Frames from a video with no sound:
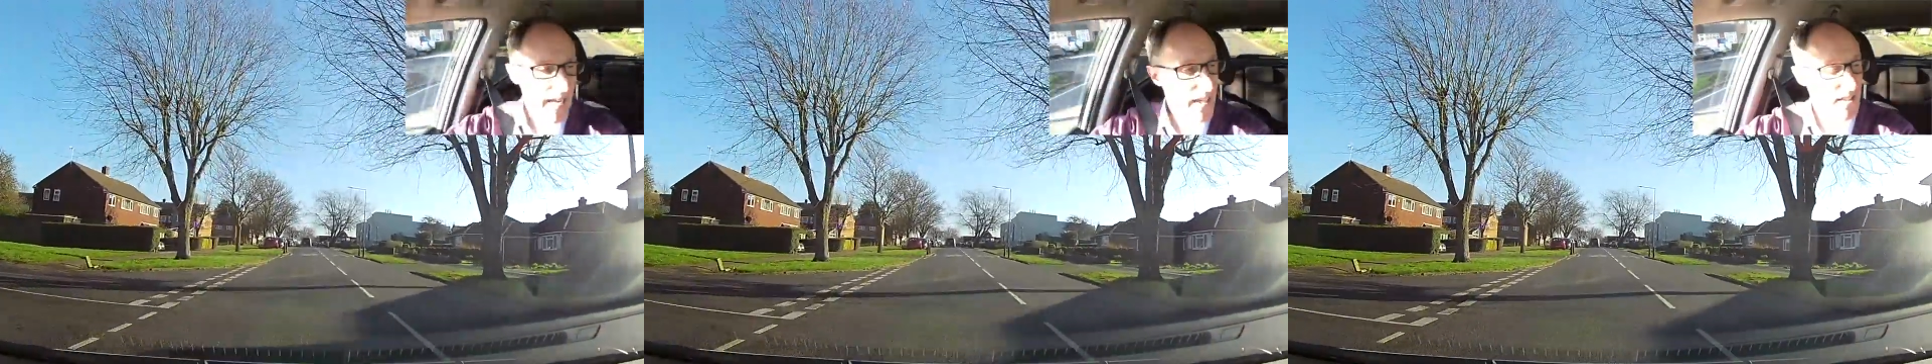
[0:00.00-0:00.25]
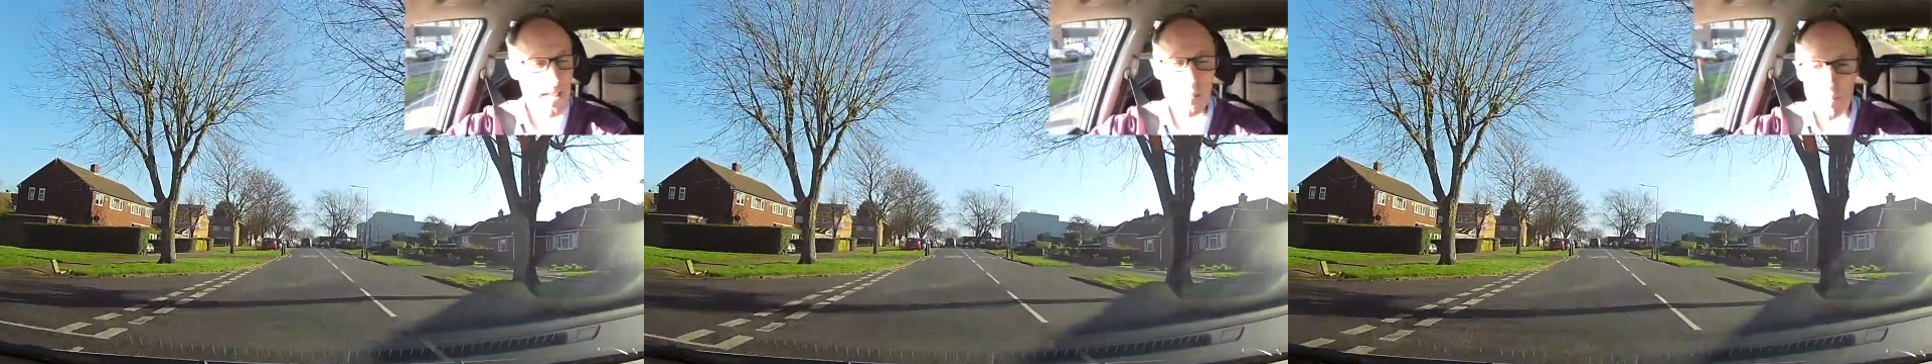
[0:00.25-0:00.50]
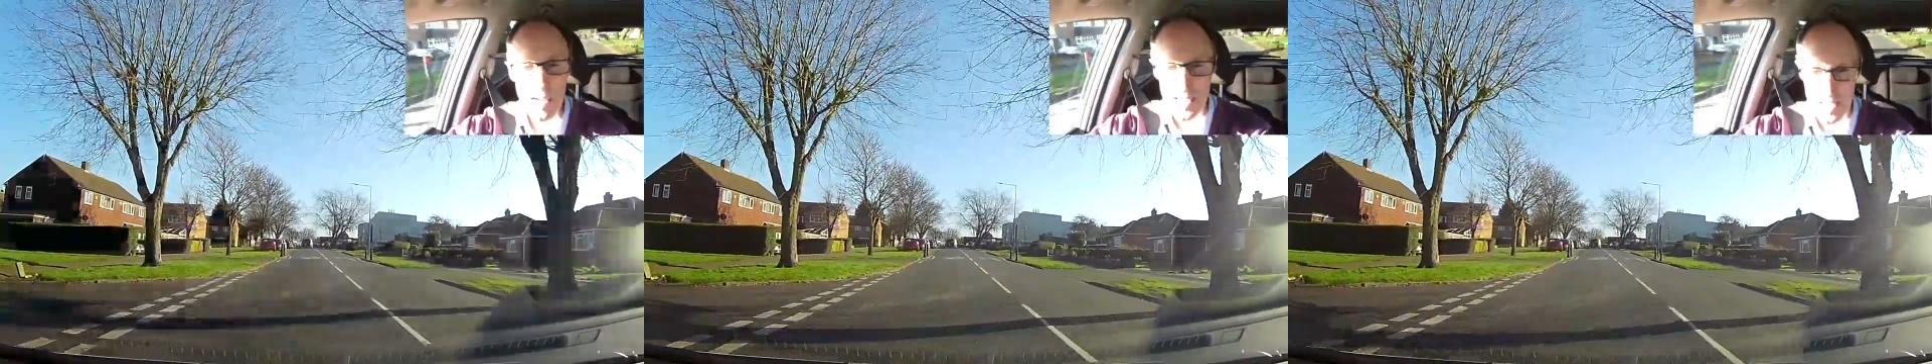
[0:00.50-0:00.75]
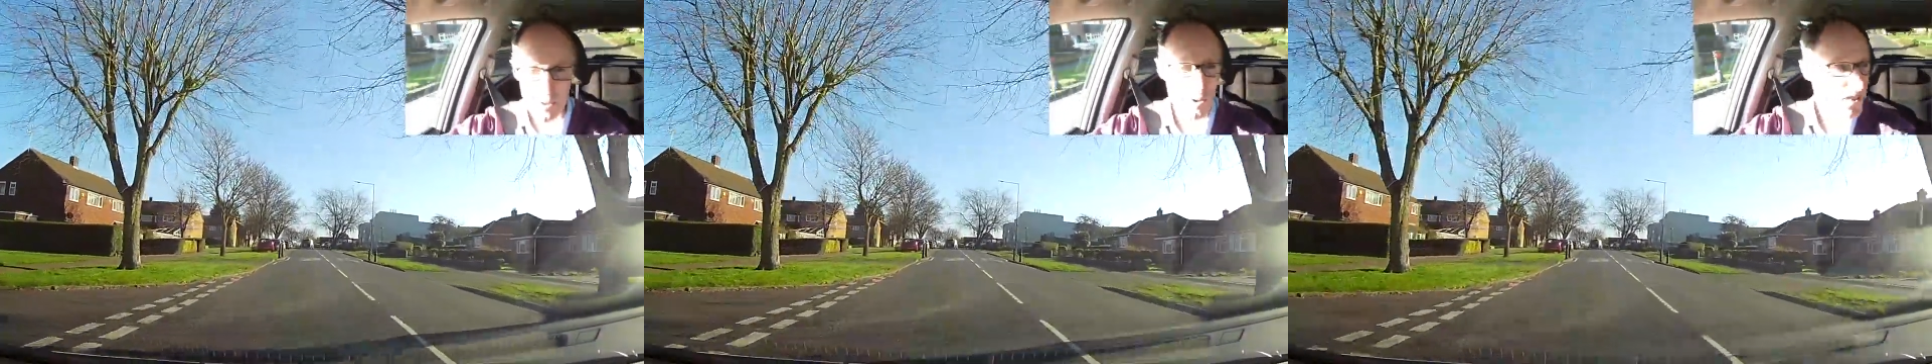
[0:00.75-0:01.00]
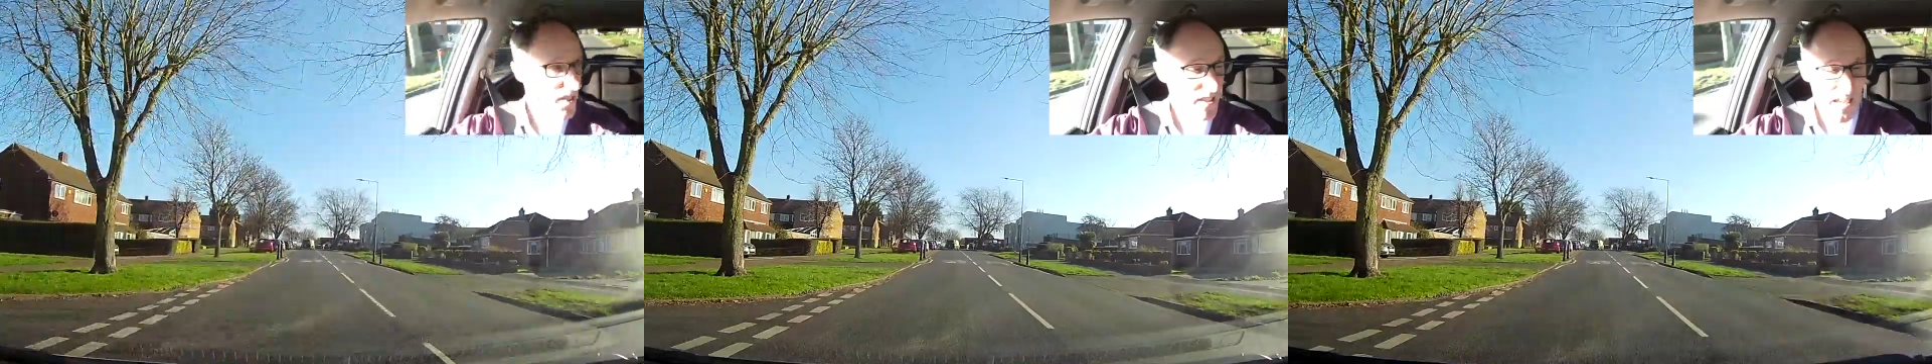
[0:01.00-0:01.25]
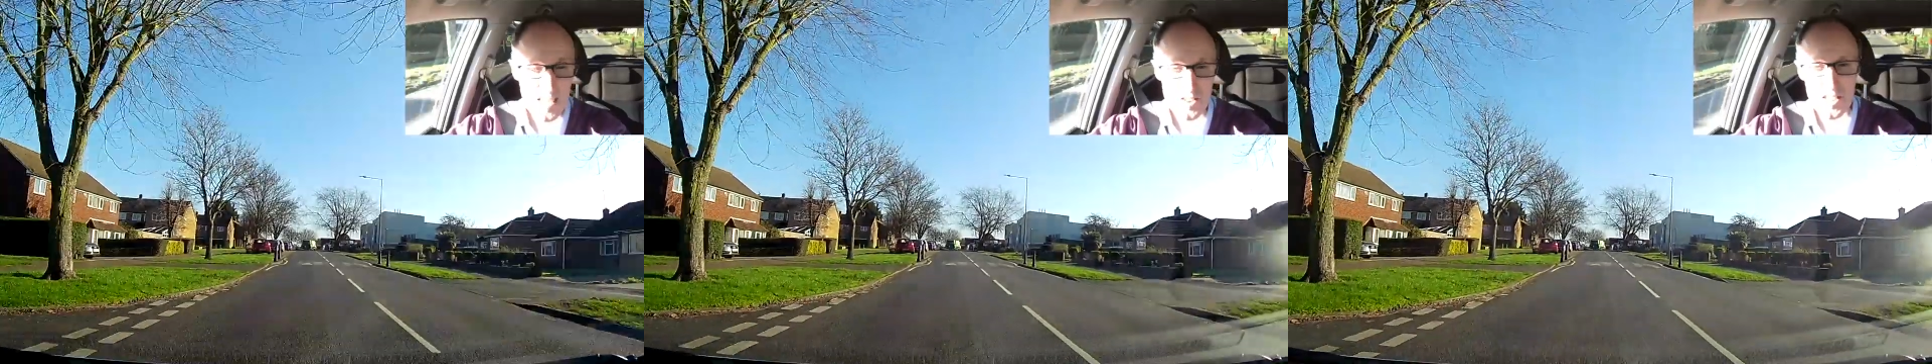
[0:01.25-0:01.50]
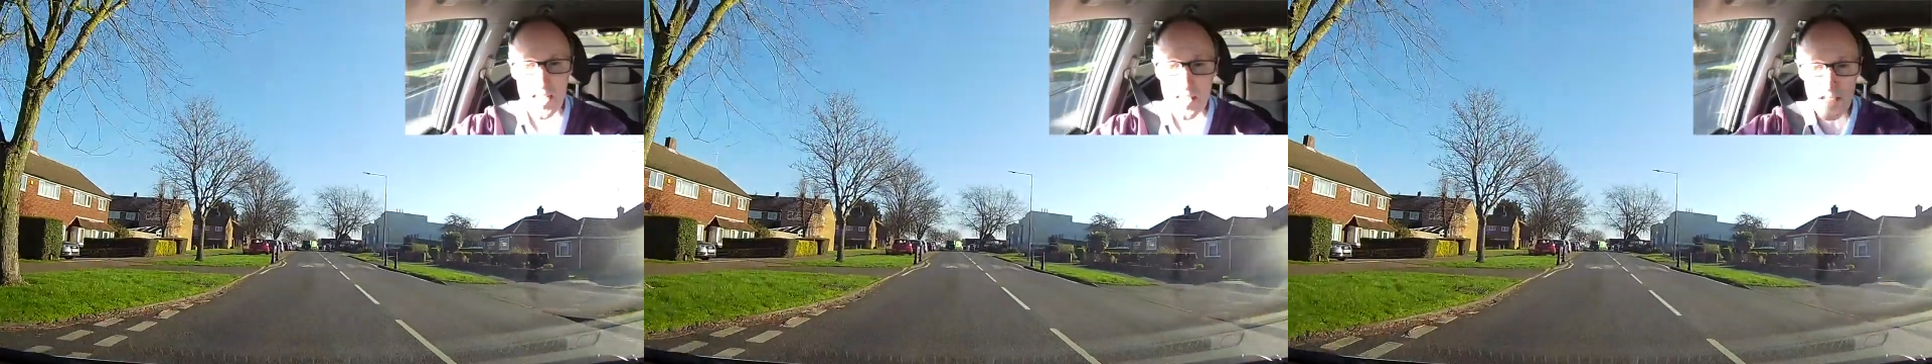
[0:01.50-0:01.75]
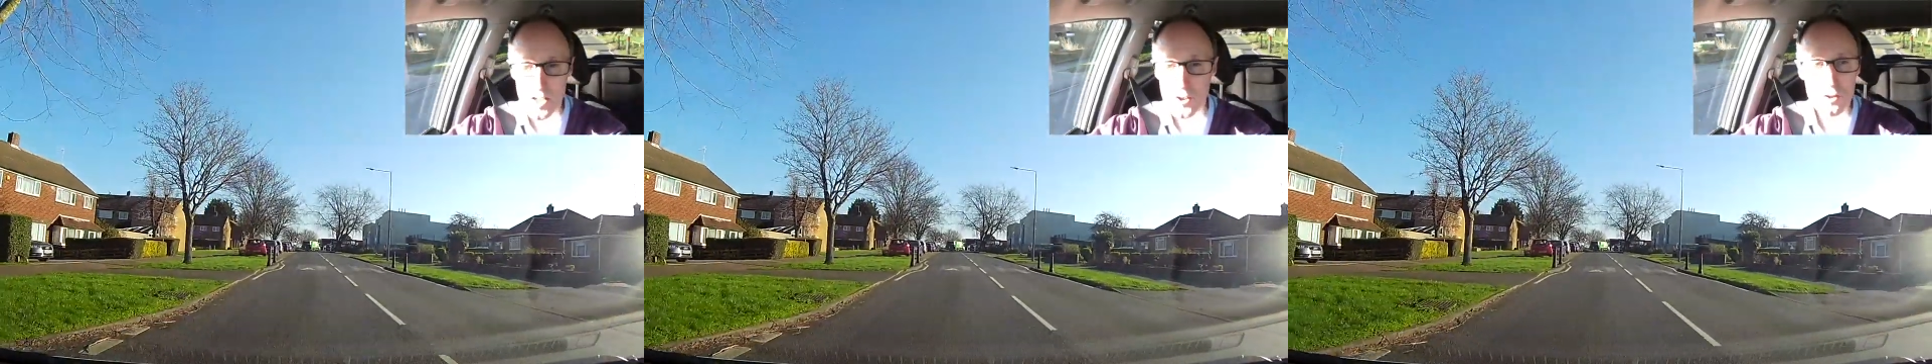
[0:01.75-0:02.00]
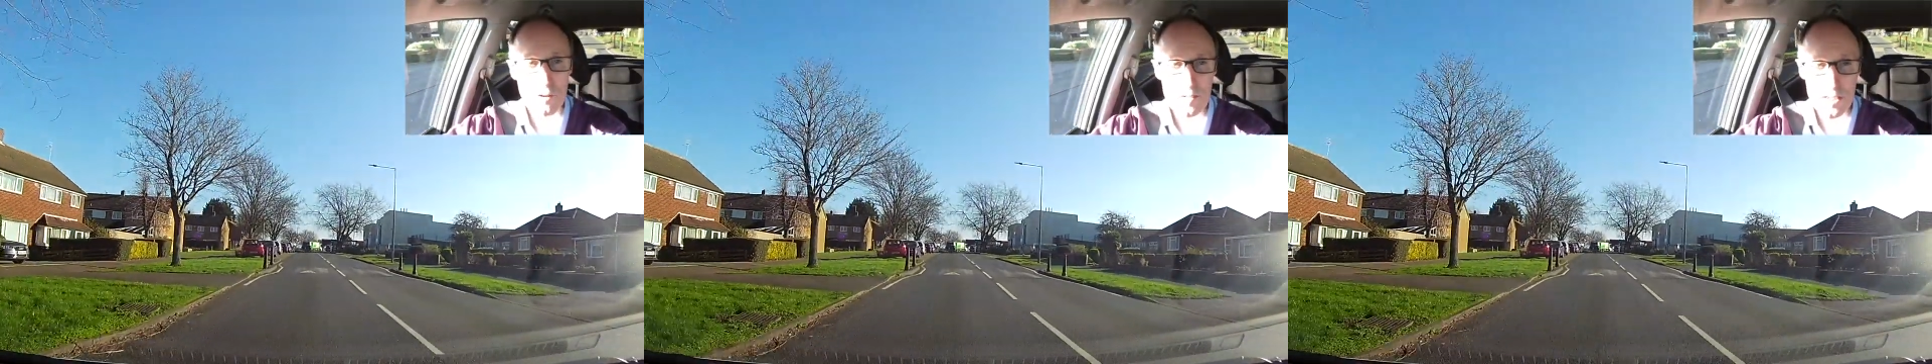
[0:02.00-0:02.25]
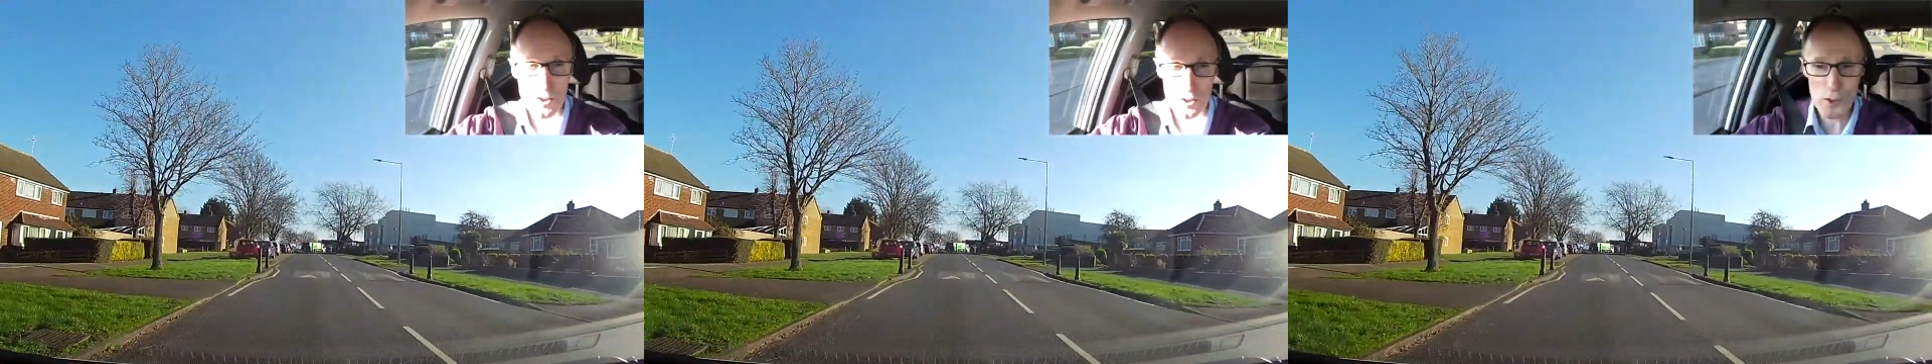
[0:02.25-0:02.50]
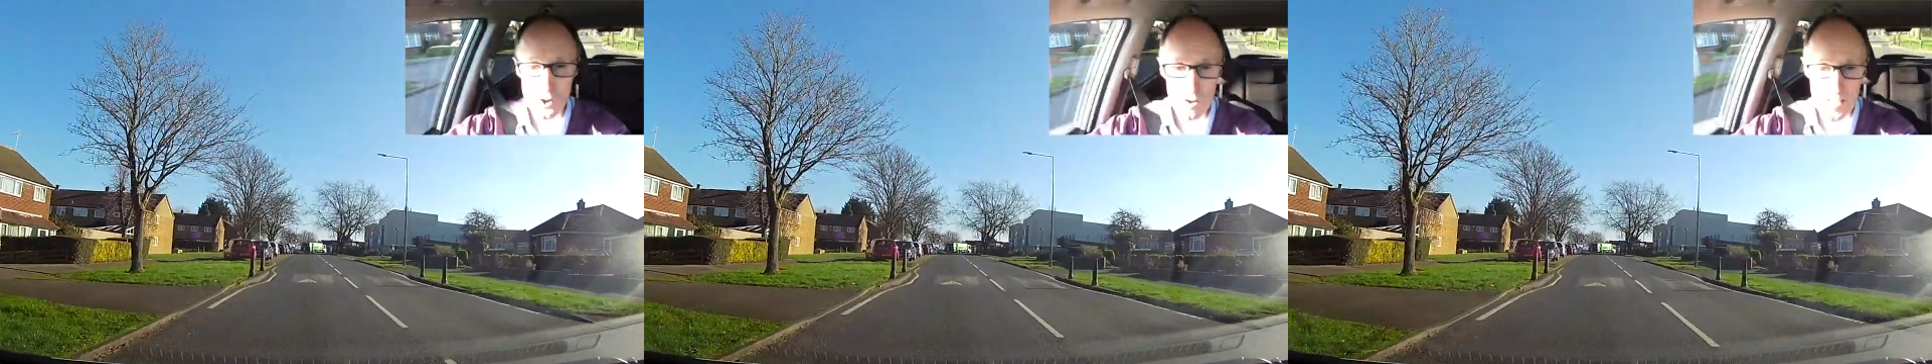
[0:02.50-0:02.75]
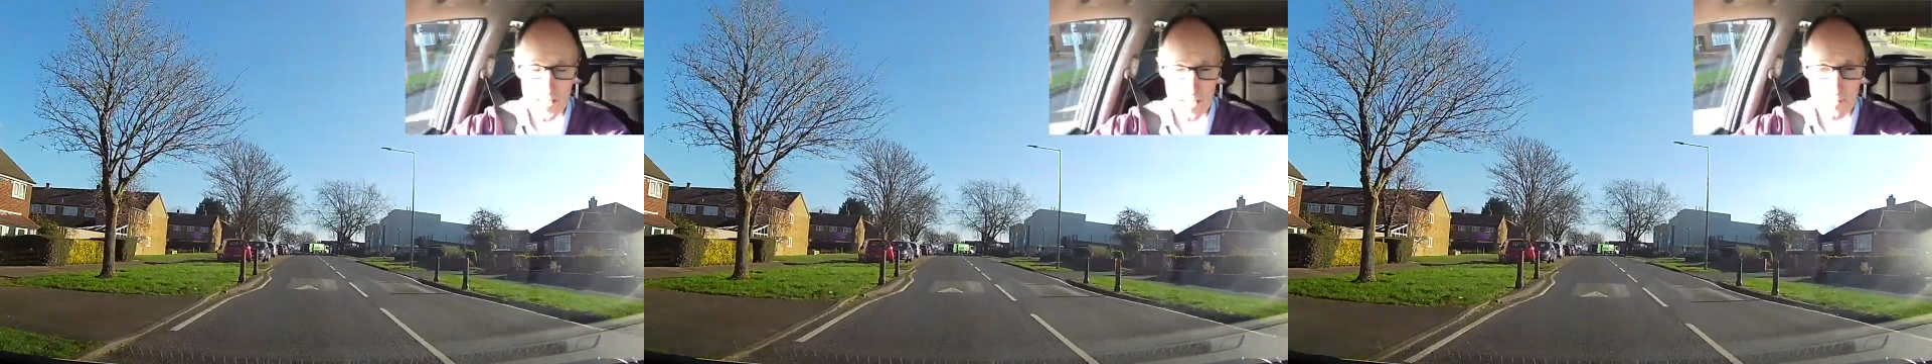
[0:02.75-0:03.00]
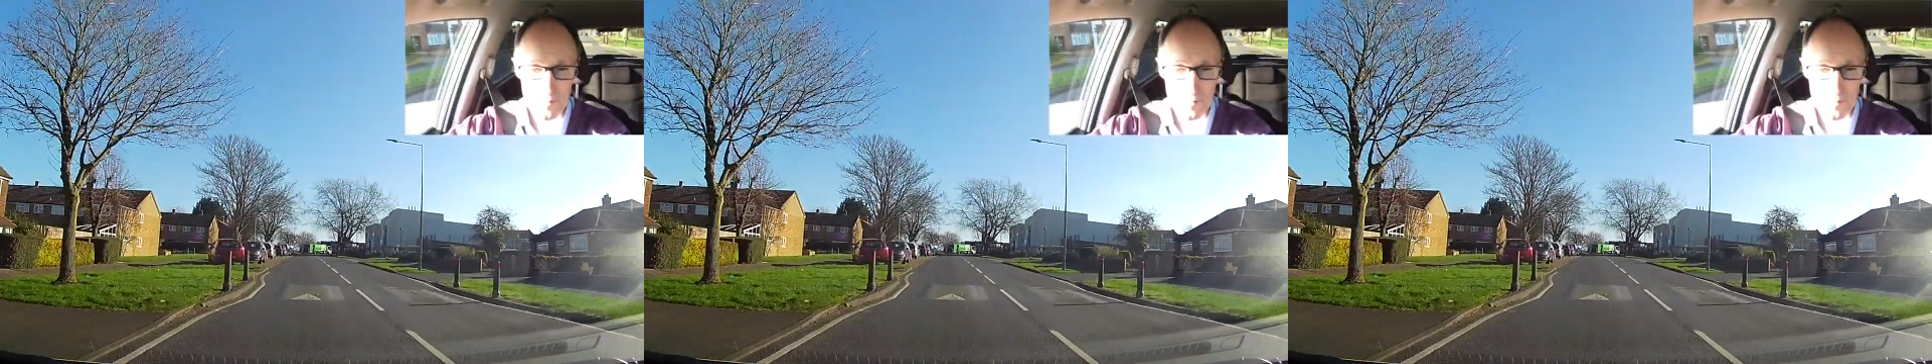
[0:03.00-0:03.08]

18 mile an hour, it's nice and easy, nothing too tricky.